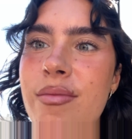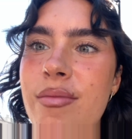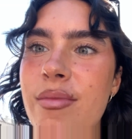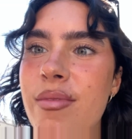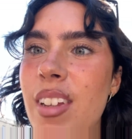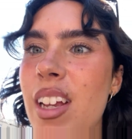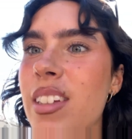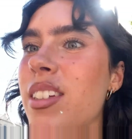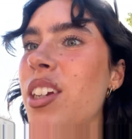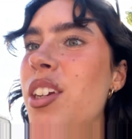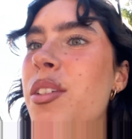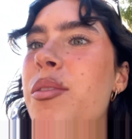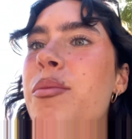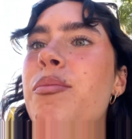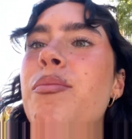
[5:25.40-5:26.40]
That's
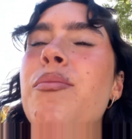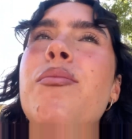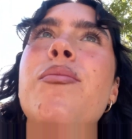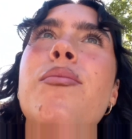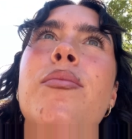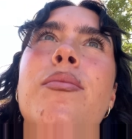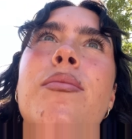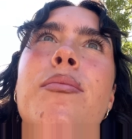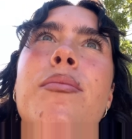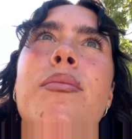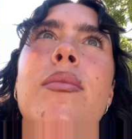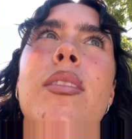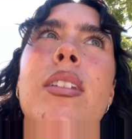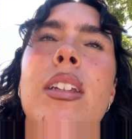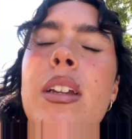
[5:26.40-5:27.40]
cute.
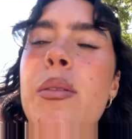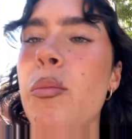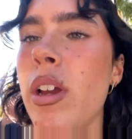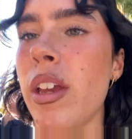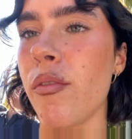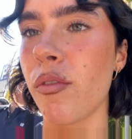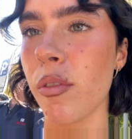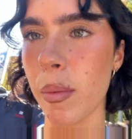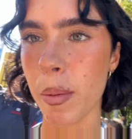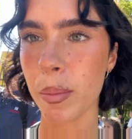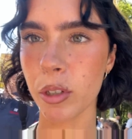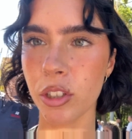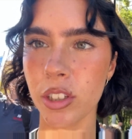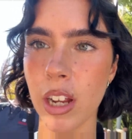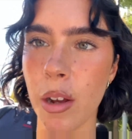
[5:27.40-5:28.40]
I'm waiting for my
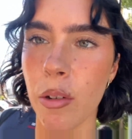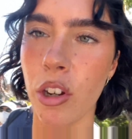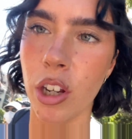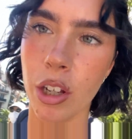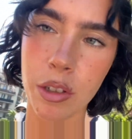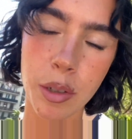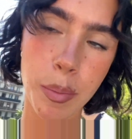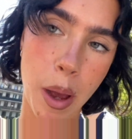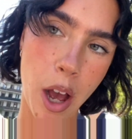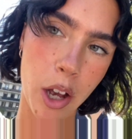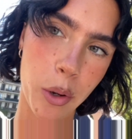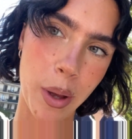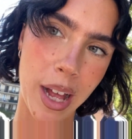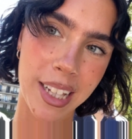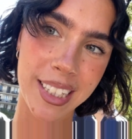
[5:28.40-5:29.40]
bus now. I'm going to go to
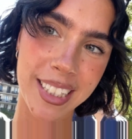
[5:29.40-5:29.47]
Parkwell.